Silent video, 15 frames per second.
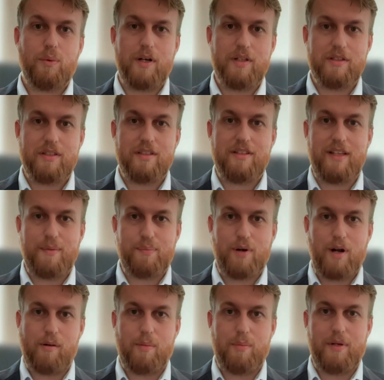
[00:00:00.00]
quantity
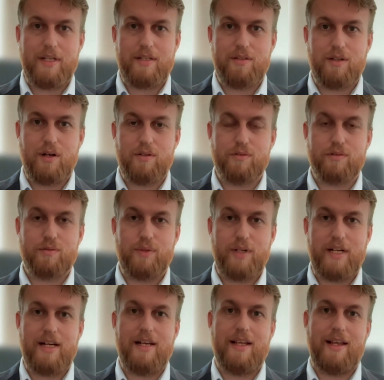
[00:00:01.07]
probably don't
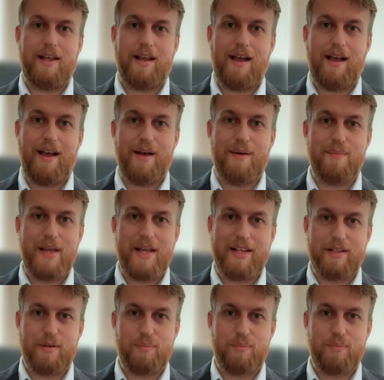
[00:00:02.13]
really
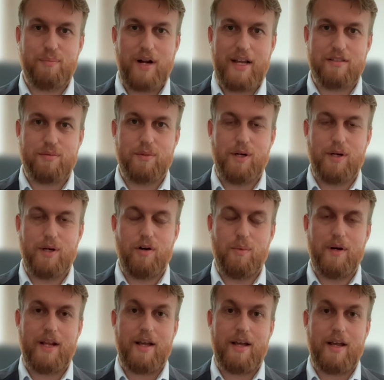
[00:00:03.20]
make the price
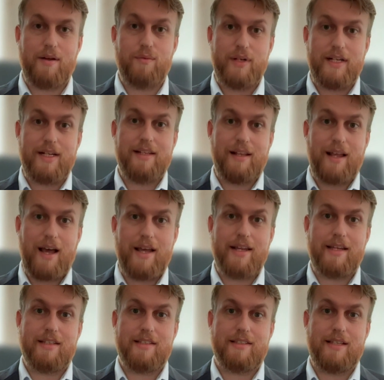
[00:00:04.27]
grow. What I really
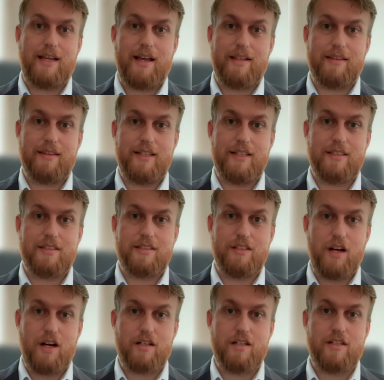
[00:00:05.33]
like is that this
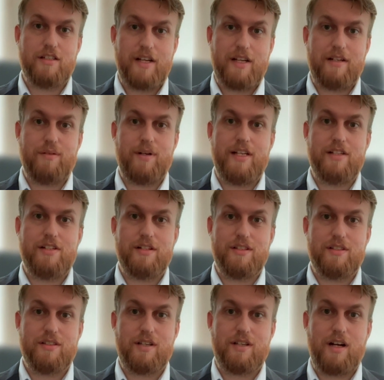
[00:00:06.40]
younger
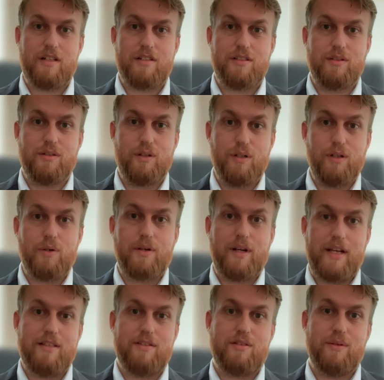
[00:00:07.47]
generation starts to
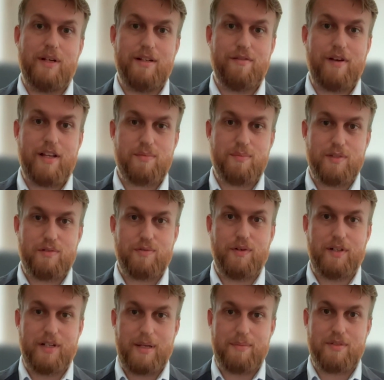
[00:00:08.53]
look into investments
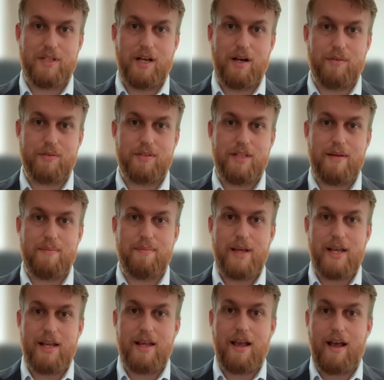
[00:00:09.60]
for themselves. They
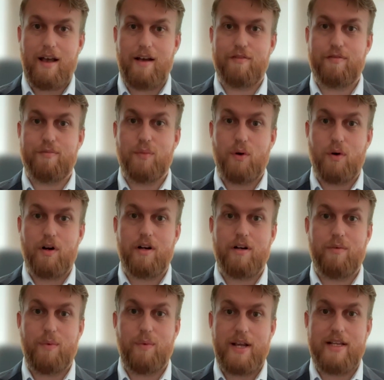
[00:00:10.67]
may have
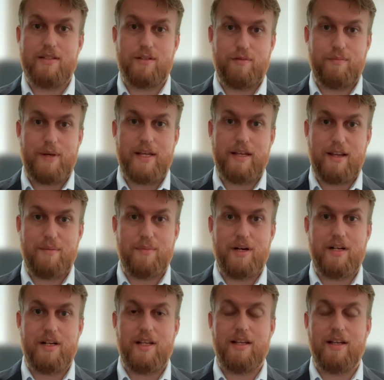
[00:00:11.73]
more ways of making
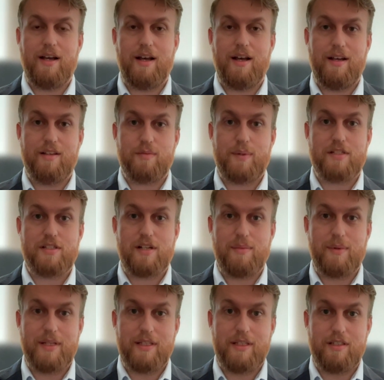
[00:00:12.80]
money,
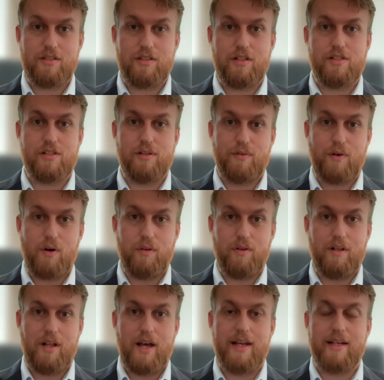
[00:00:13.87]
especially with the search of
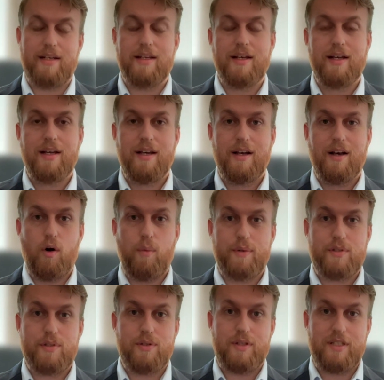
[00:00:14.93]
online
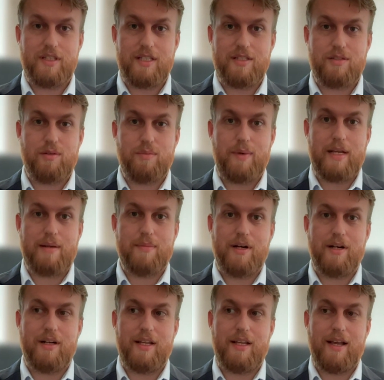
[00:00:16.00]
opportunities to make
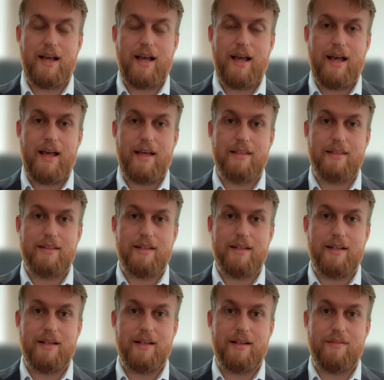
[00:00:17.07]
money. And
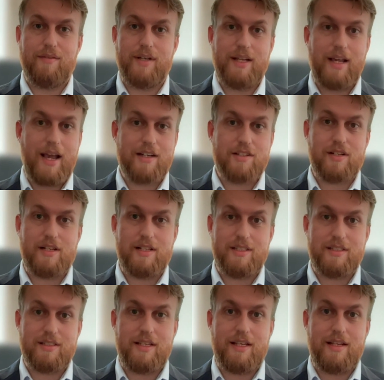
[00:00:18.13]
we
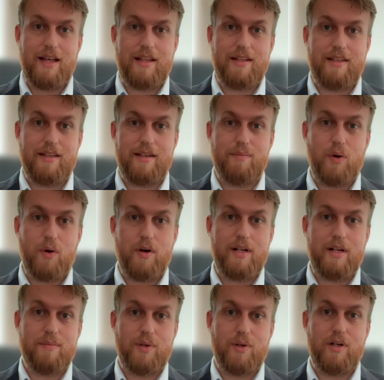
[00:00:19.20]
actually see that
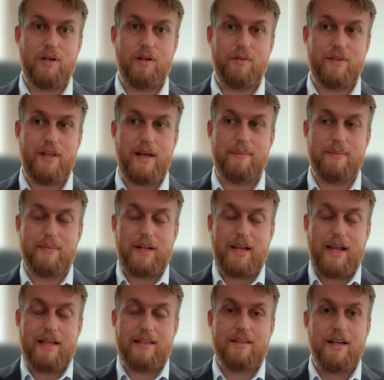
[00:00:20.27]
more and more of them
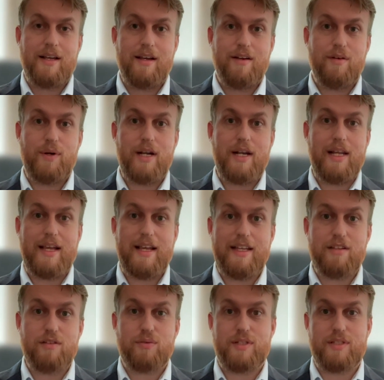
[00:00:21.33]
get really
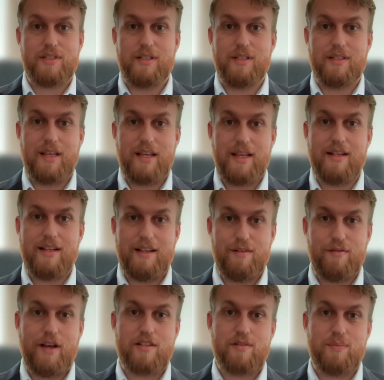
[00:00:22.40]
interested in
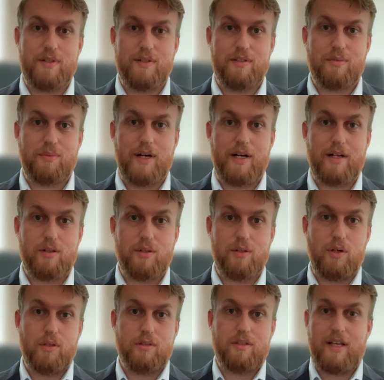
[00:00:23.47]
investments, where
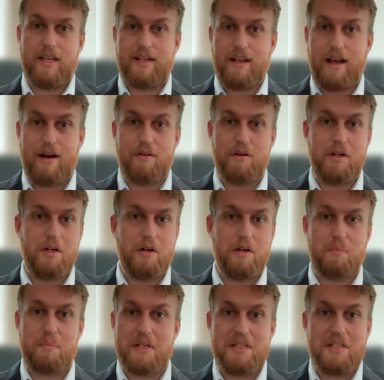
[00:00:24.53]
gold, in our
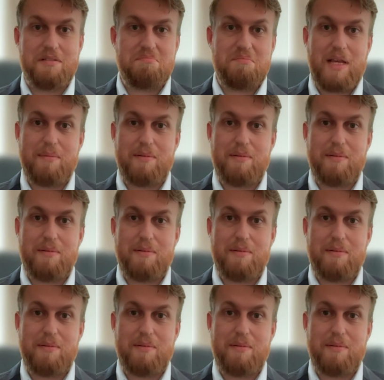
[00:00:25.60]
opinion,